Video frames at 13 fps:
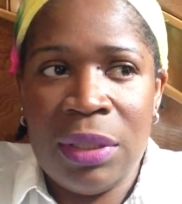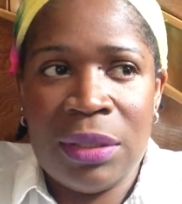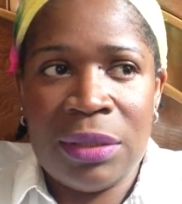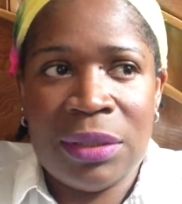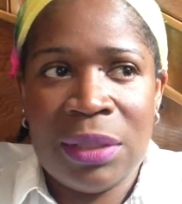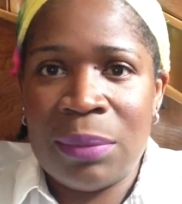
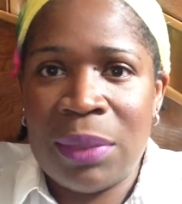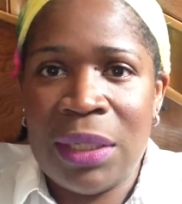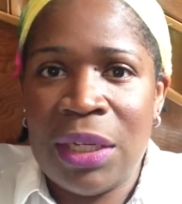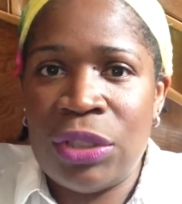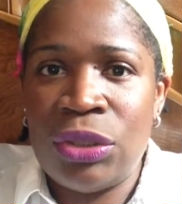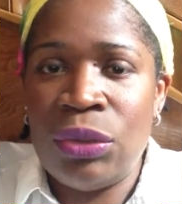something
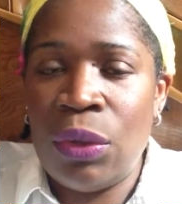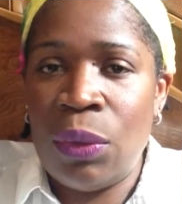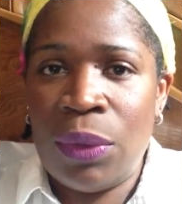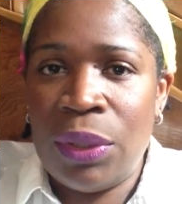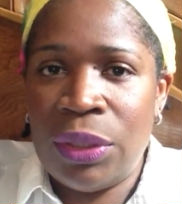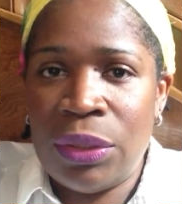that you don't
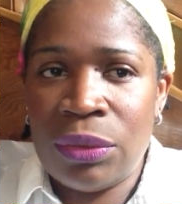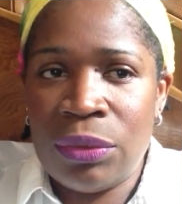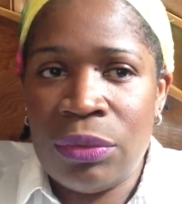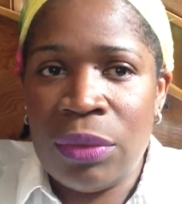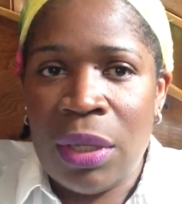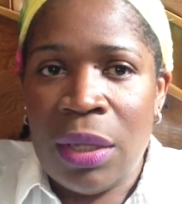want to
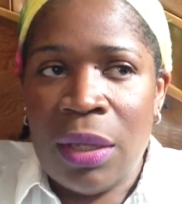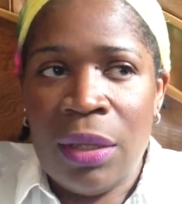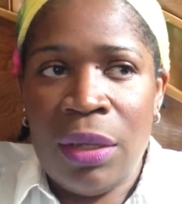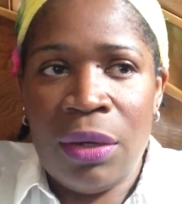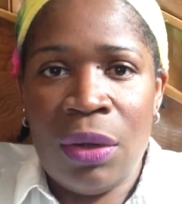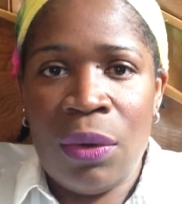do.
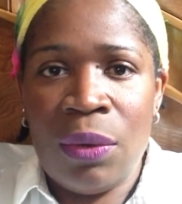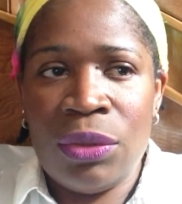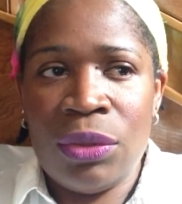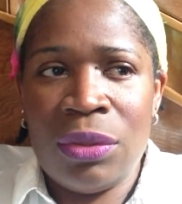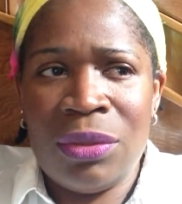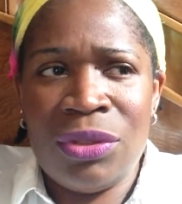
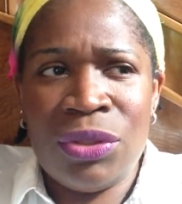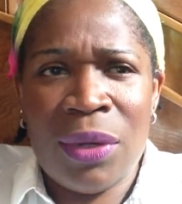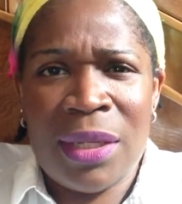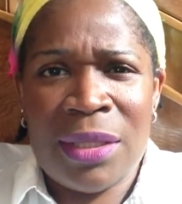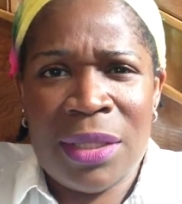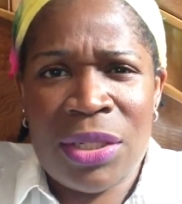
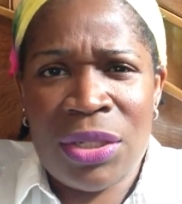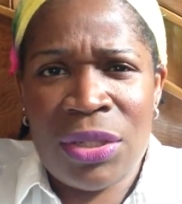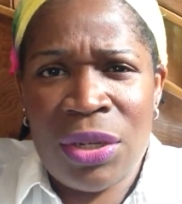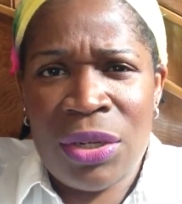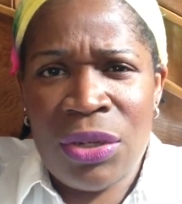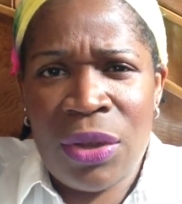
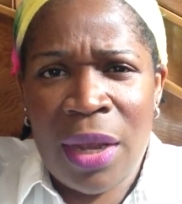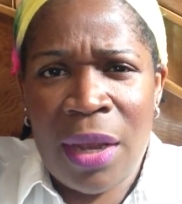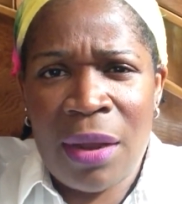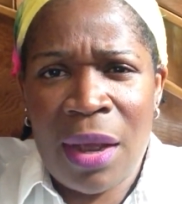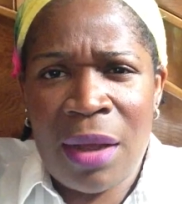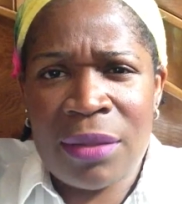Transitioning your
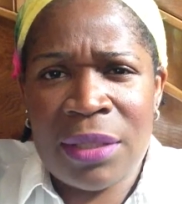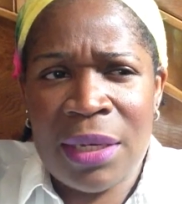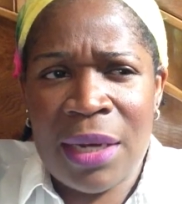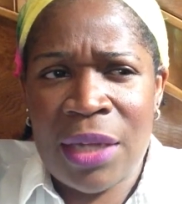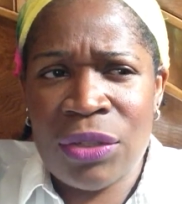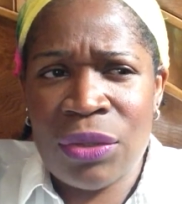hair out to
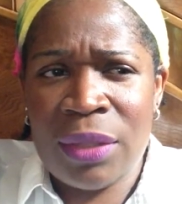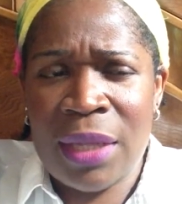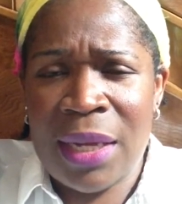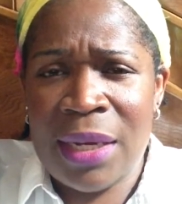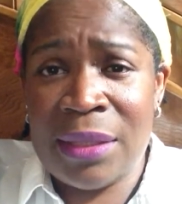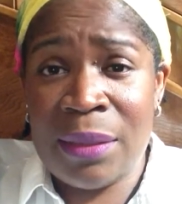natural,
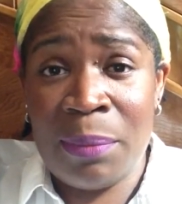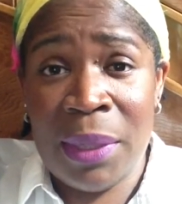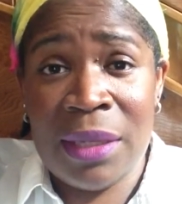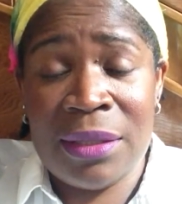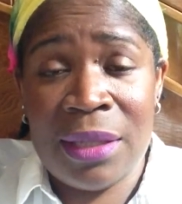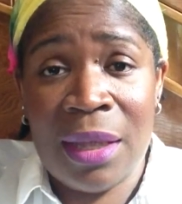that is a
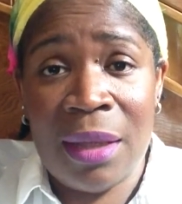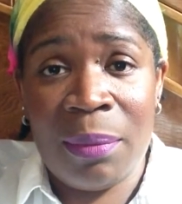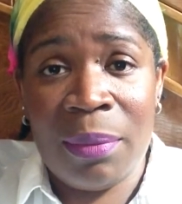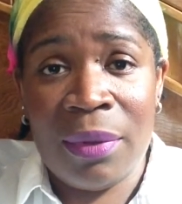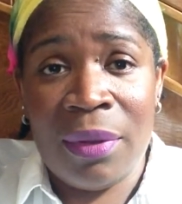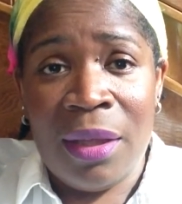big step.
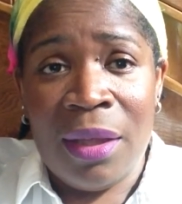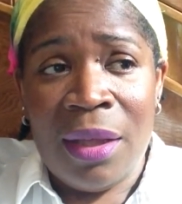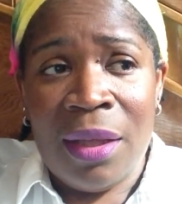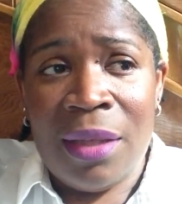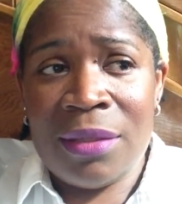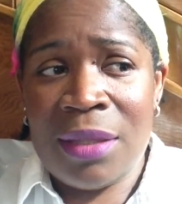
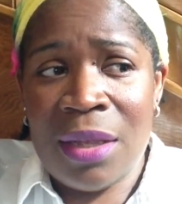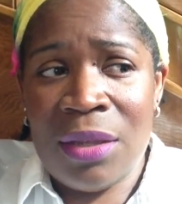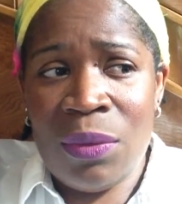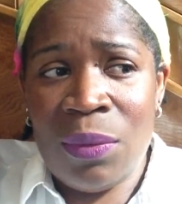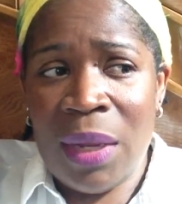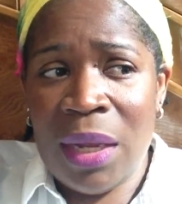It's not
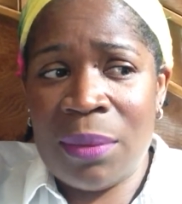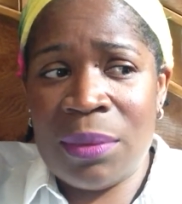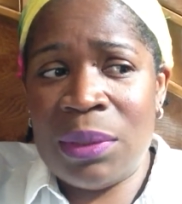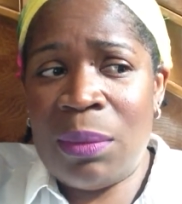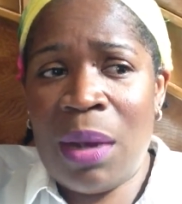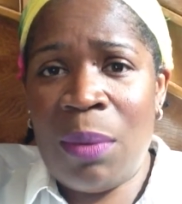you wake up
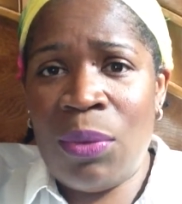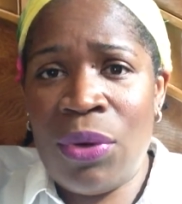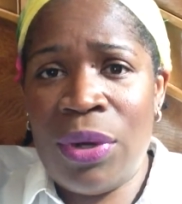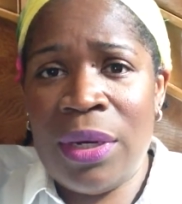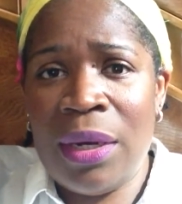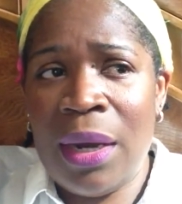tomorrow
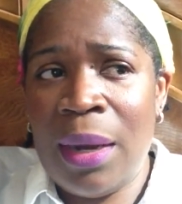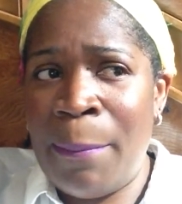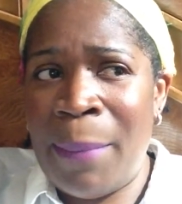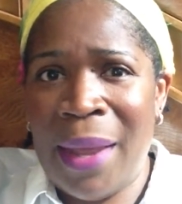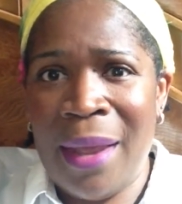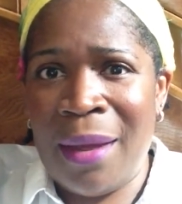morning and
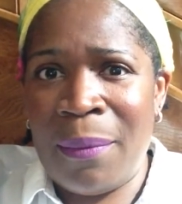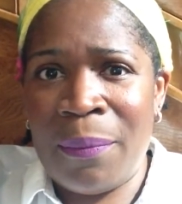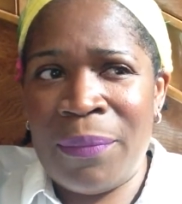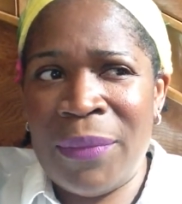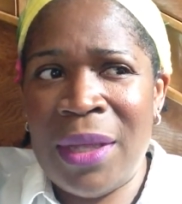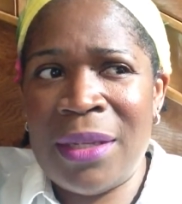
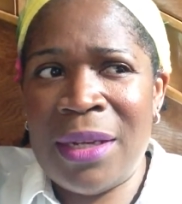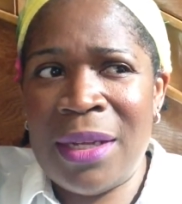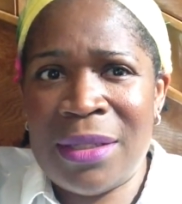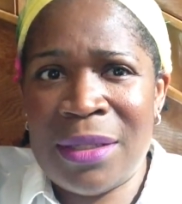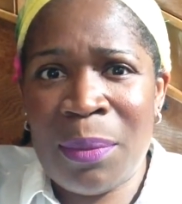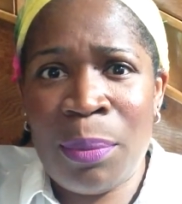bam. It
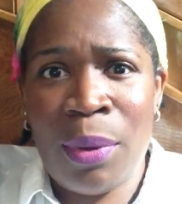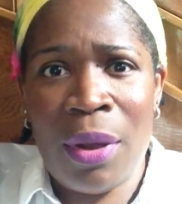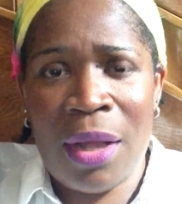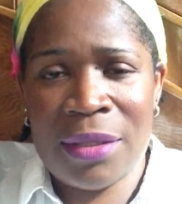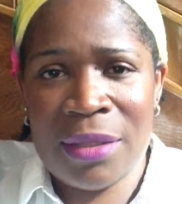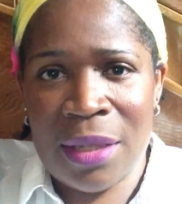is a
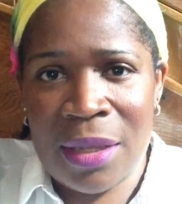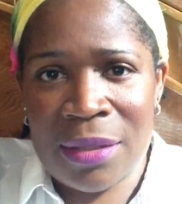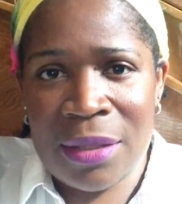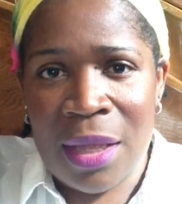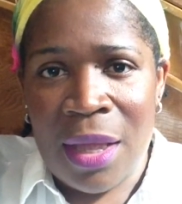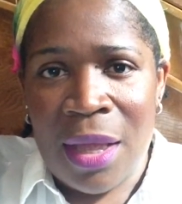
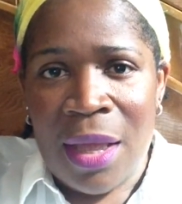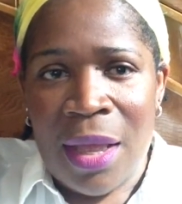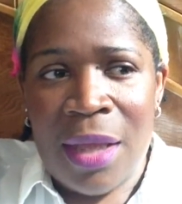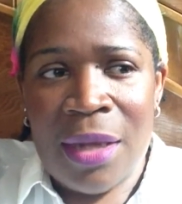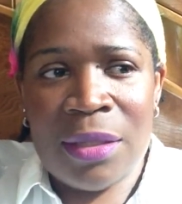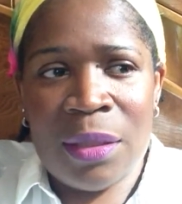process.
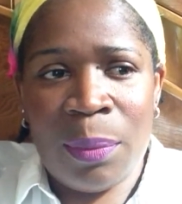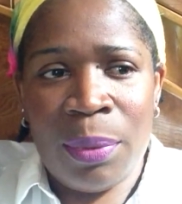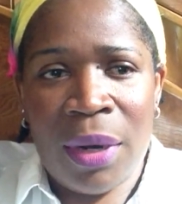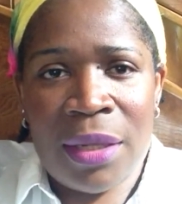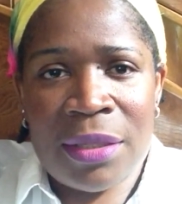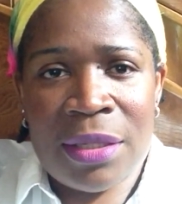It is a
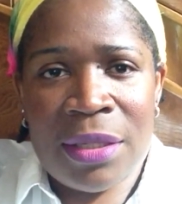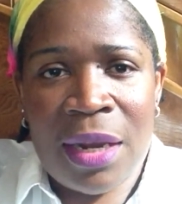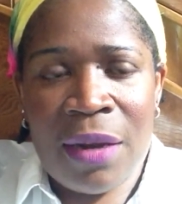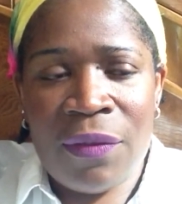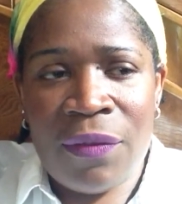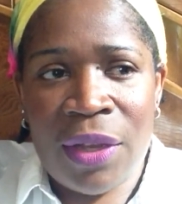process that
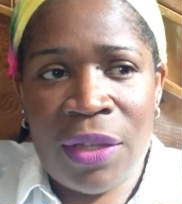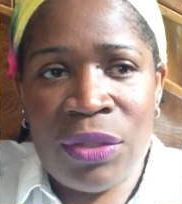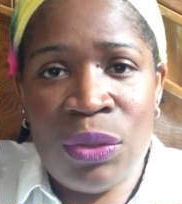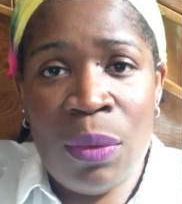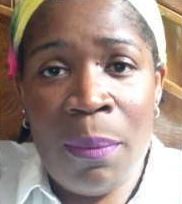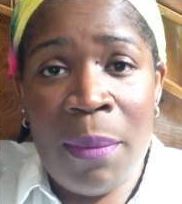affects
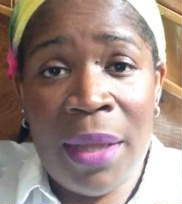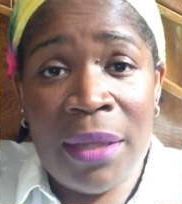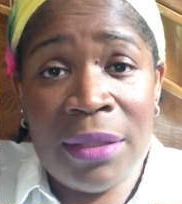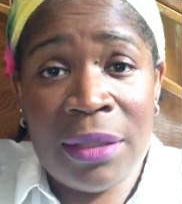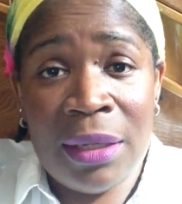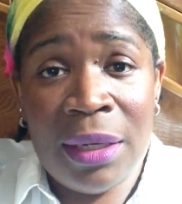you
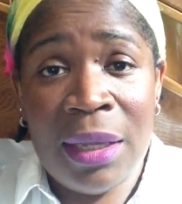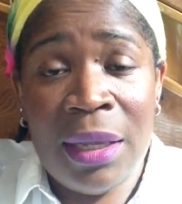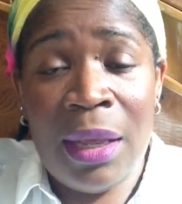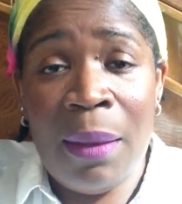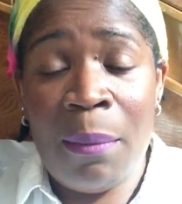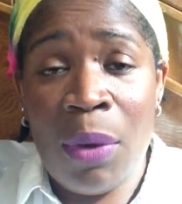
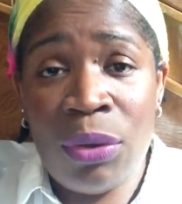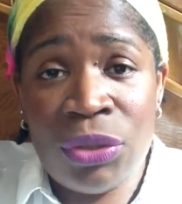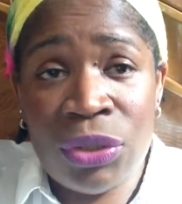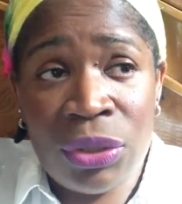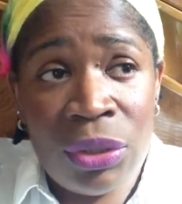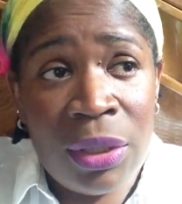mentally,
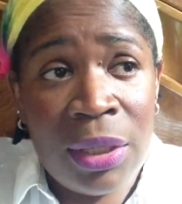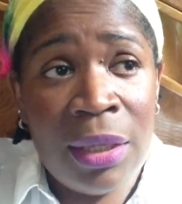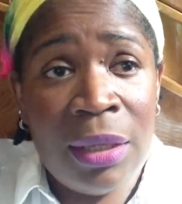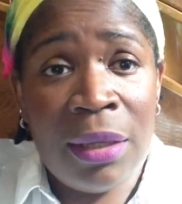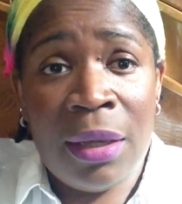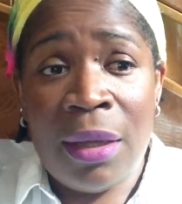
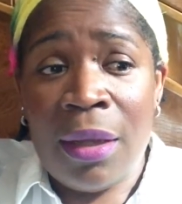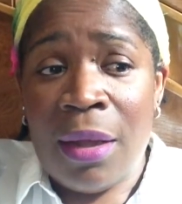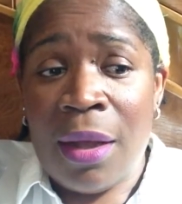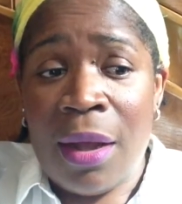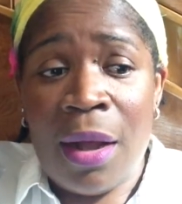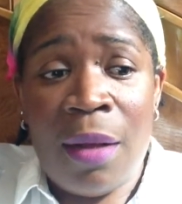emotionally,
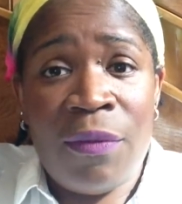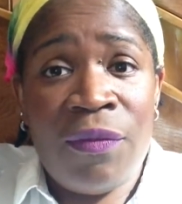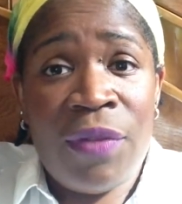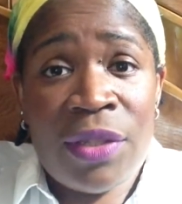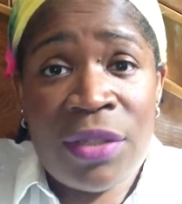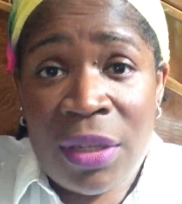
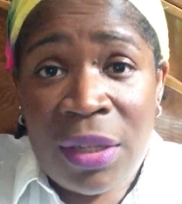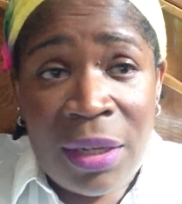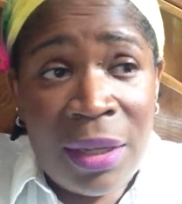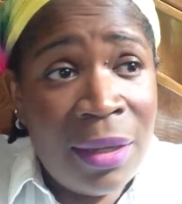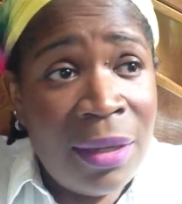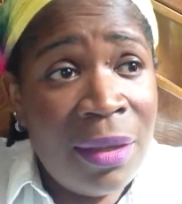
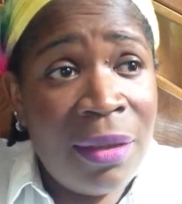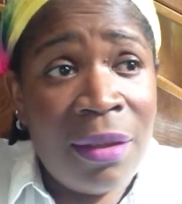physically,